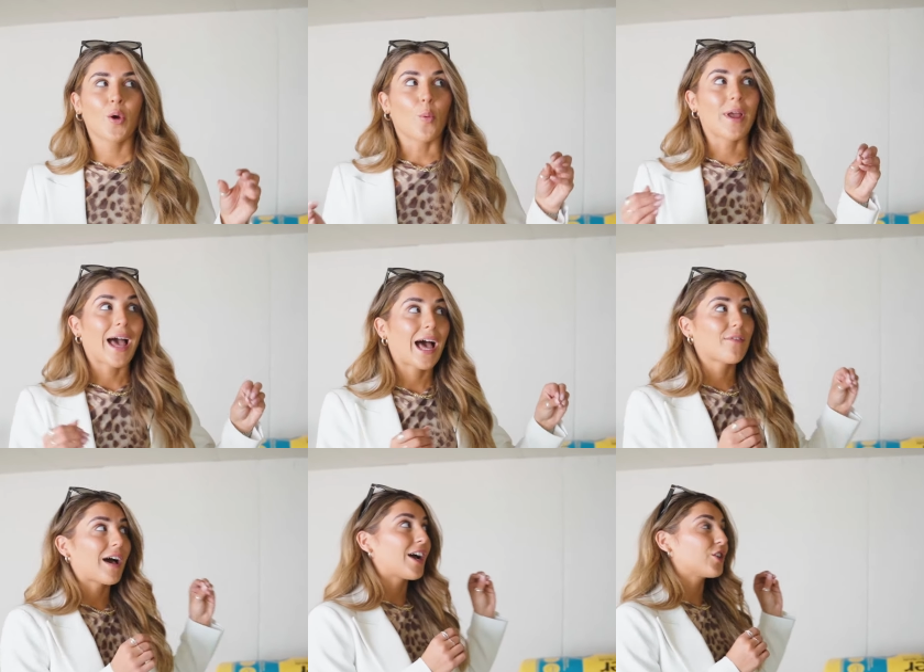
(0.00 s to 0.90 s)
We
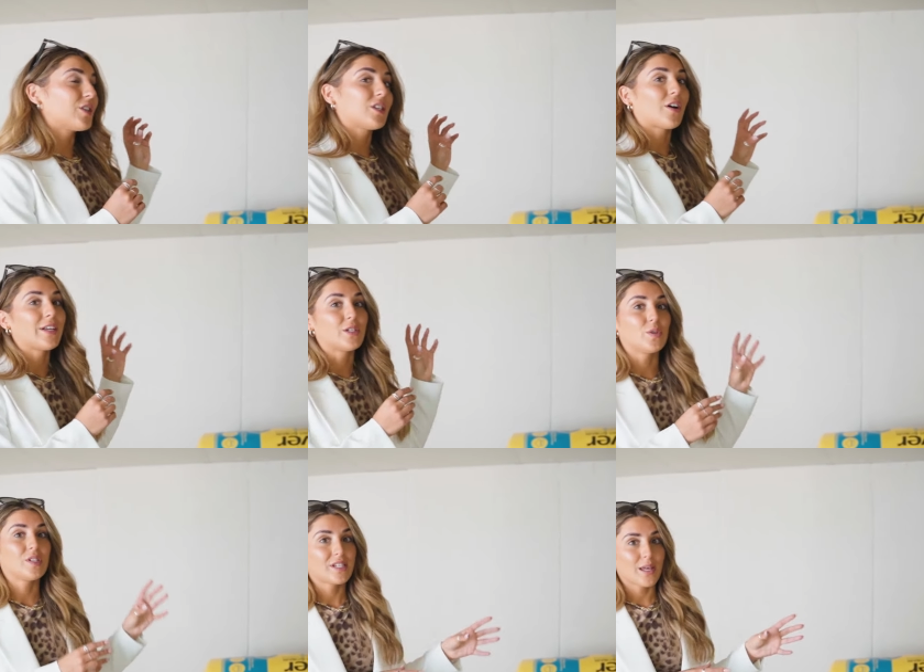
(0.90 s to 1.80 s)
have actually started
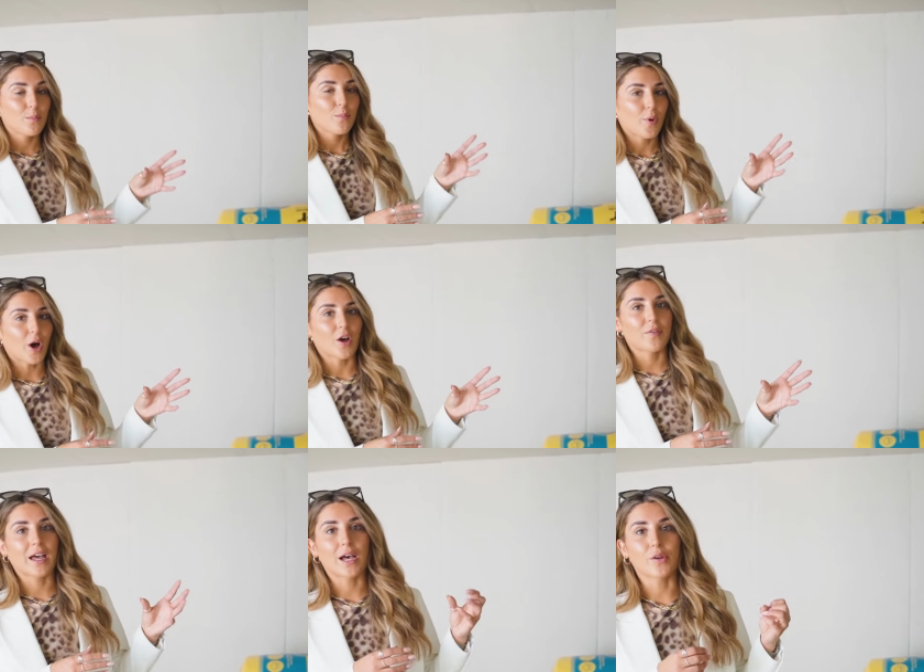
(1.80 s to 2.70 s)
to skim part
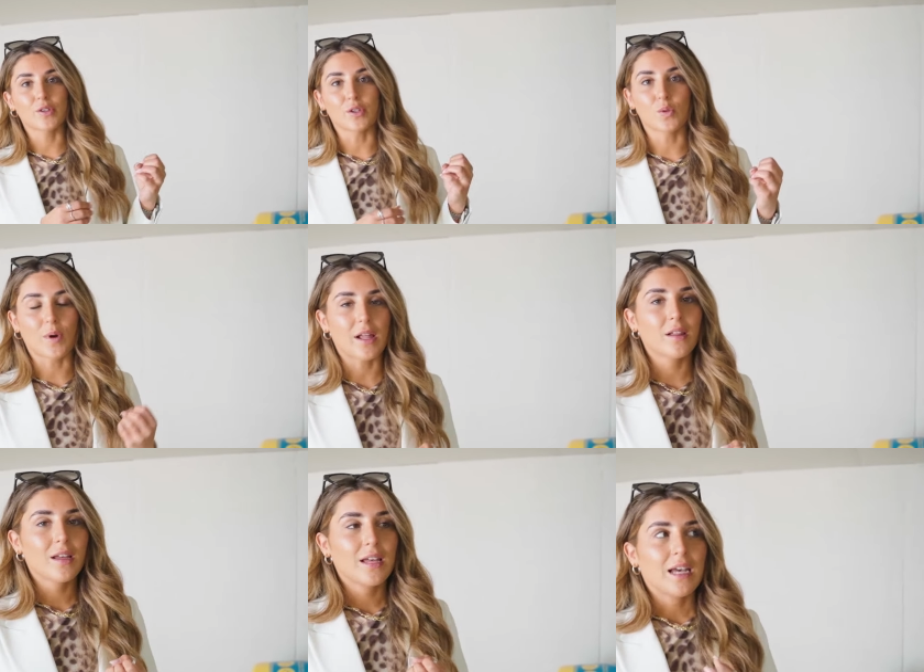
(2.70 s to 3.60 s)
of the house as well,